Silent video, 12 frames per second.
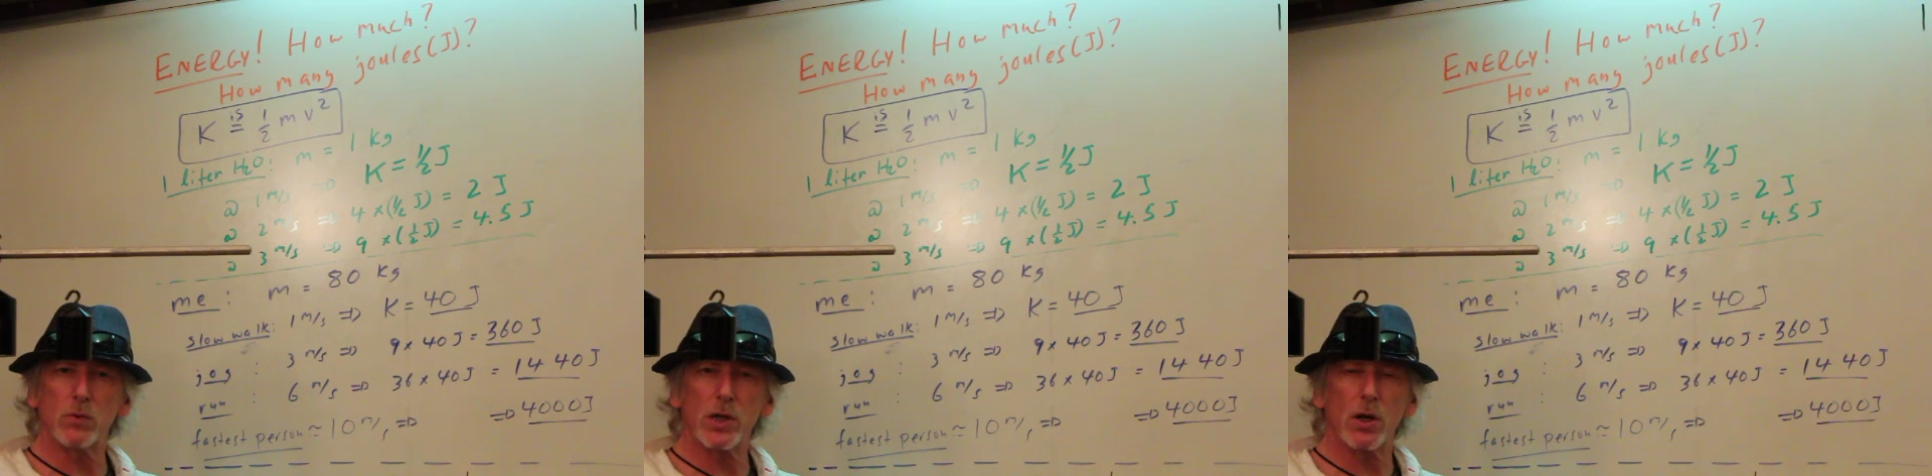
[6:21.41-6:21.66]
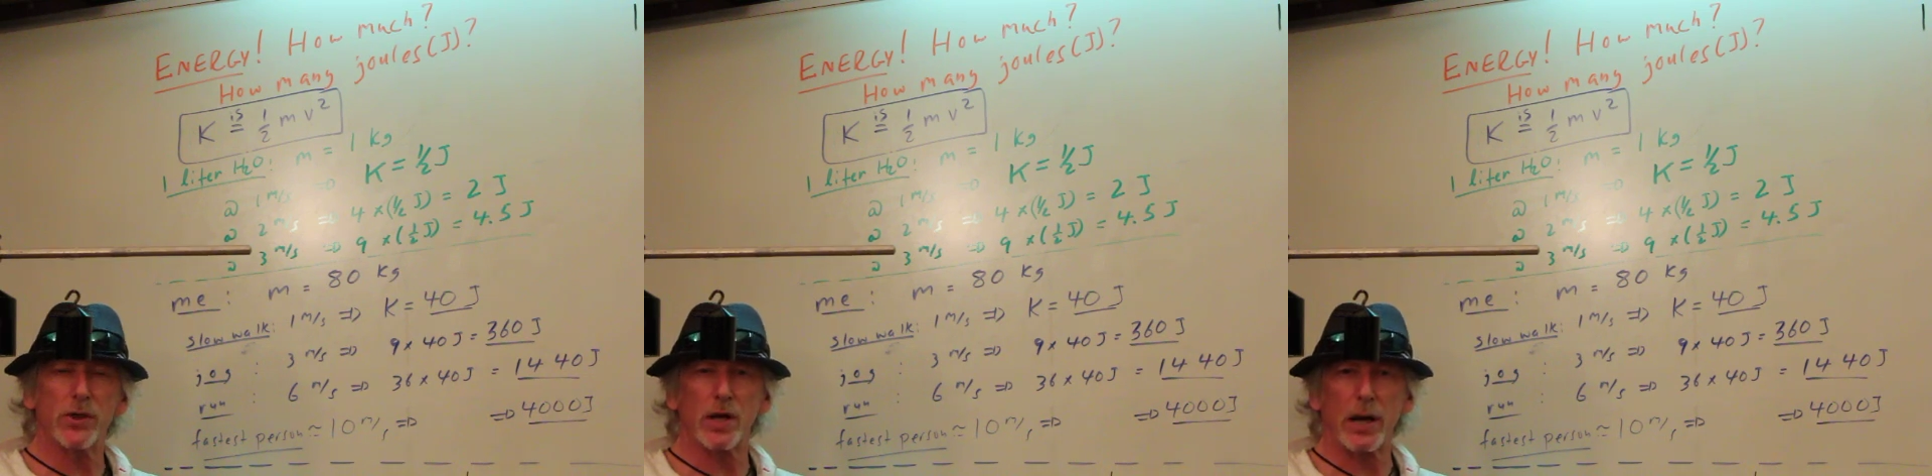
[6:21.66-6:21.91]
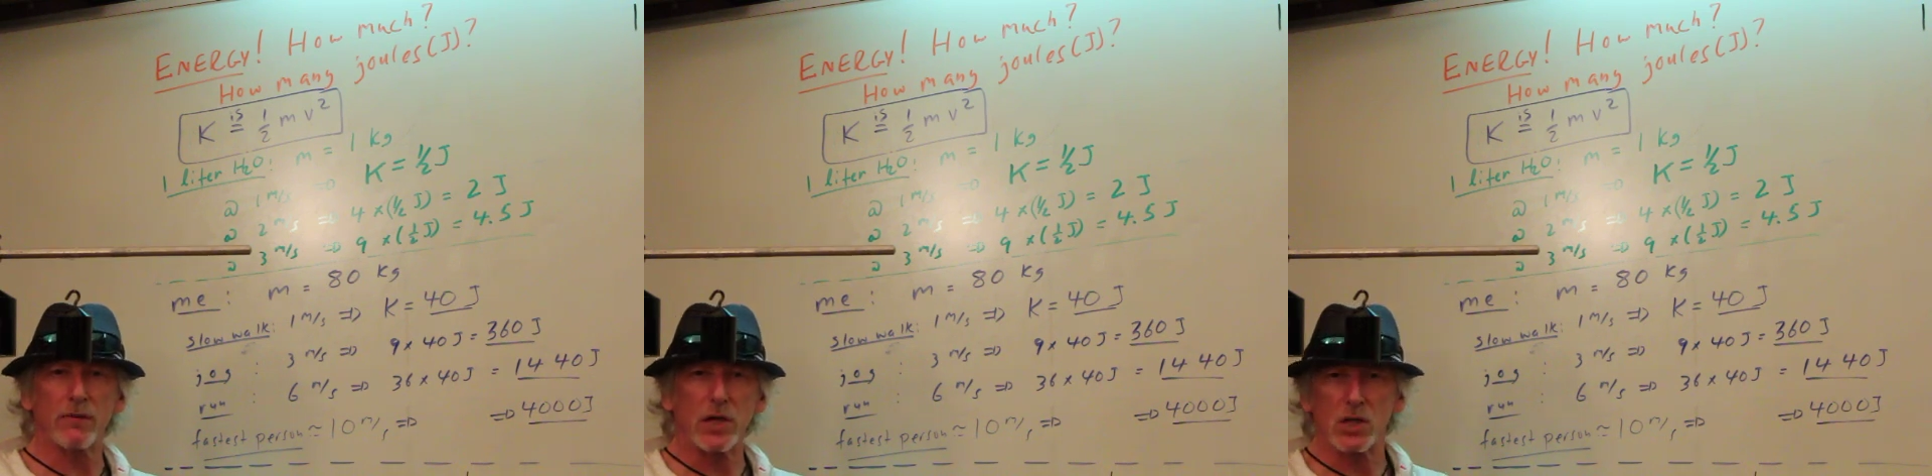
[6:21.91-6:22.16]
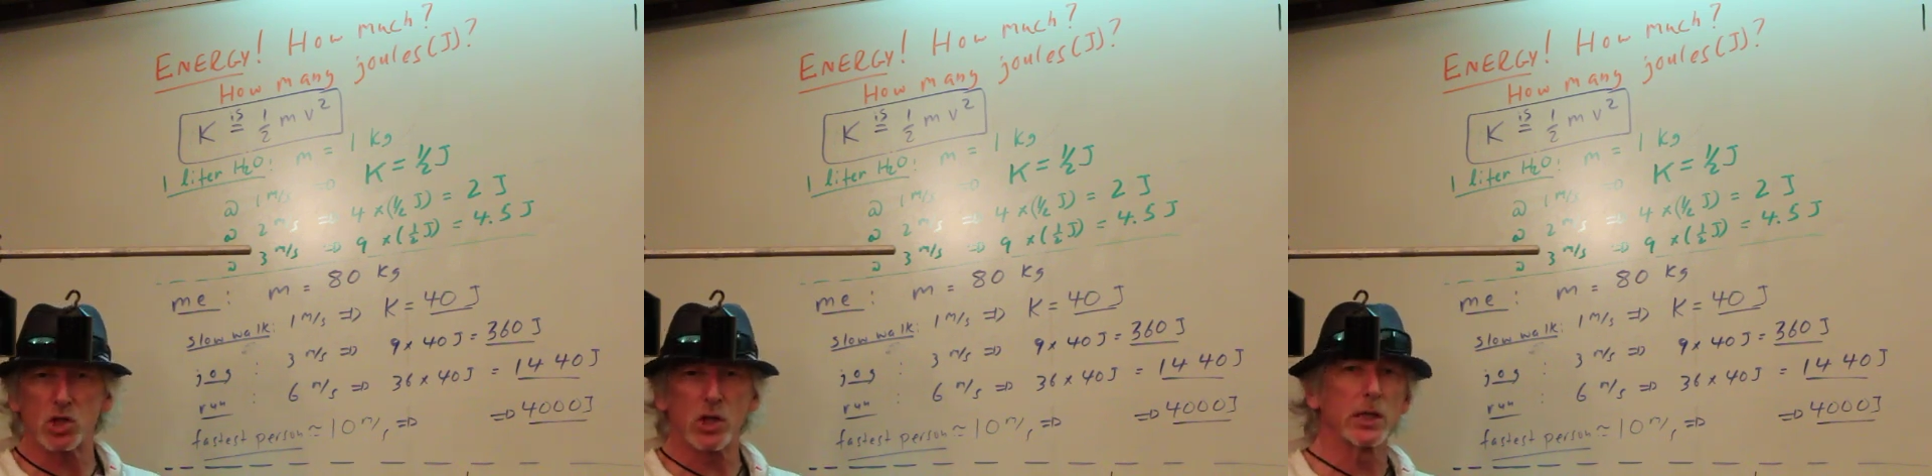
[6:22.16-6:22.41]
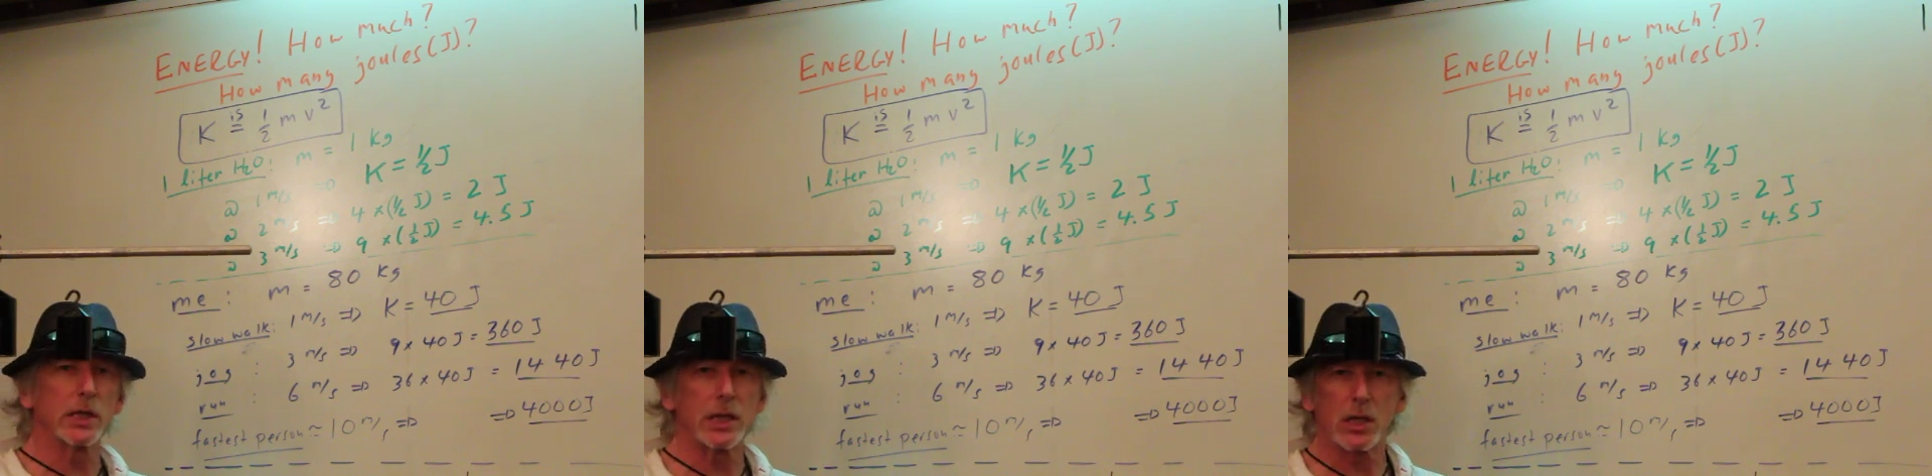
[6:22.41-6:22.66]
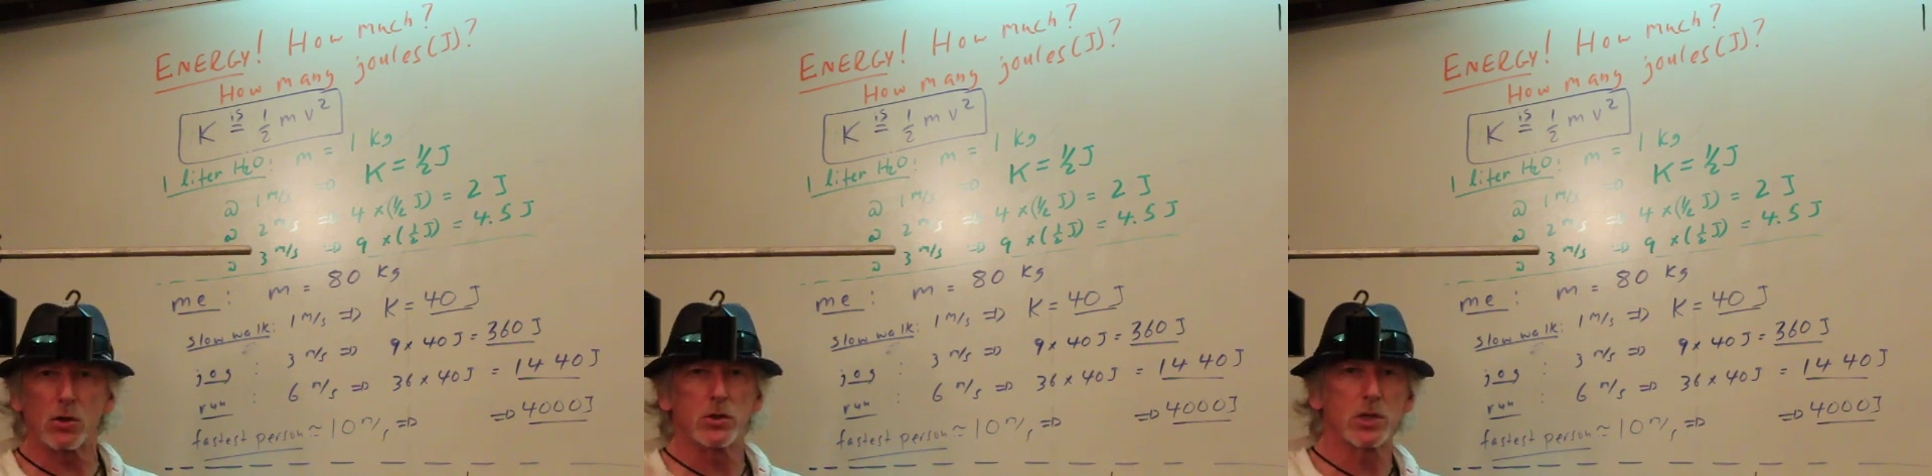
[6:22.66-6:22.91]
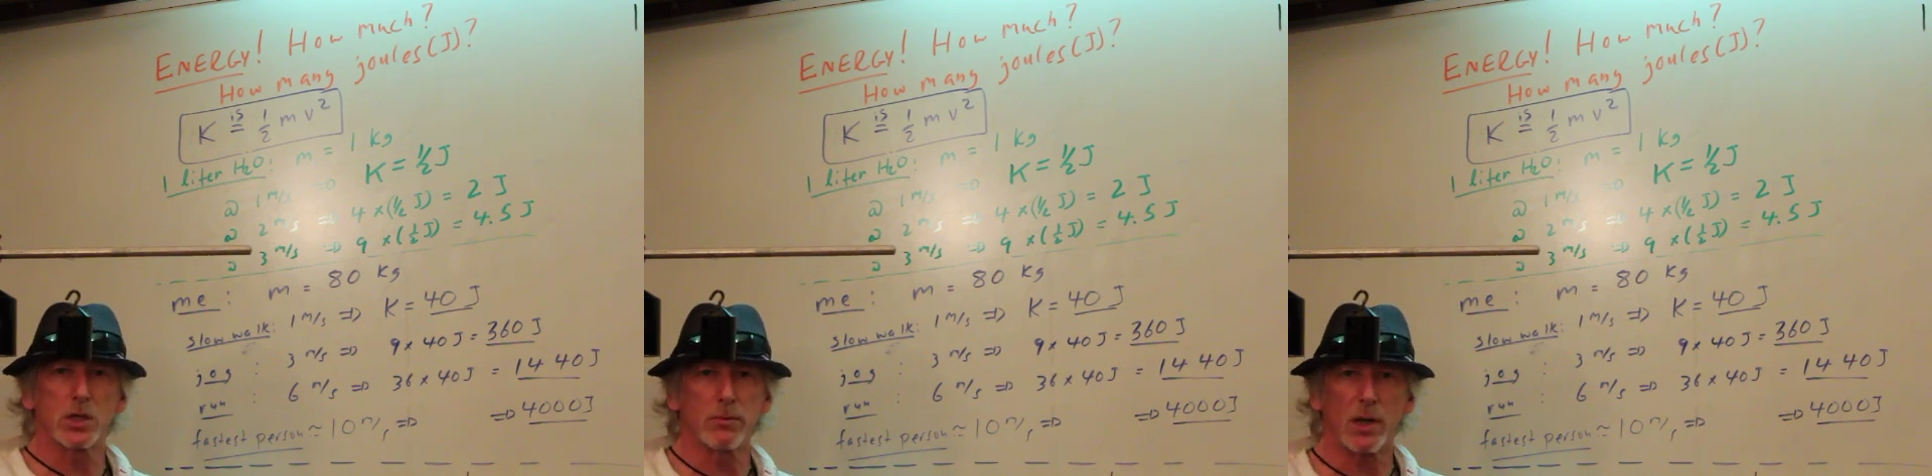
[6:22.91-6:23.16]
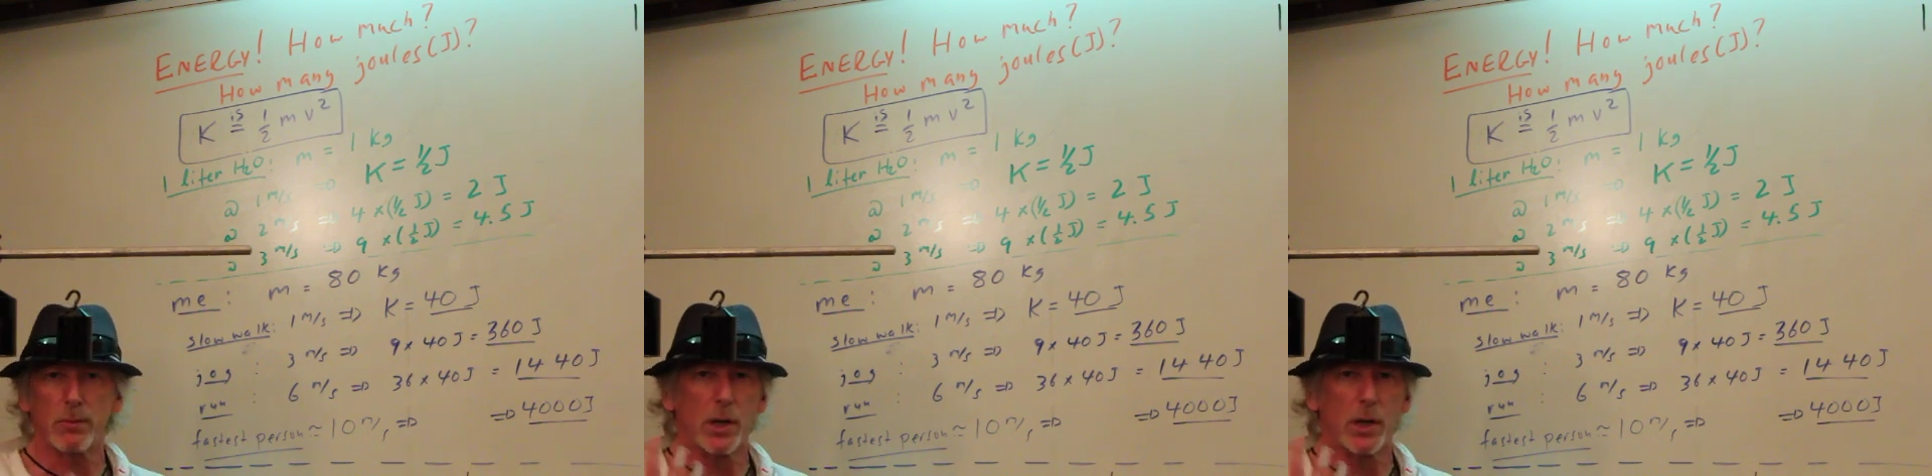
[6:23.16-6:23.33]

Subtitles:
we know that I've got jiggling energy in my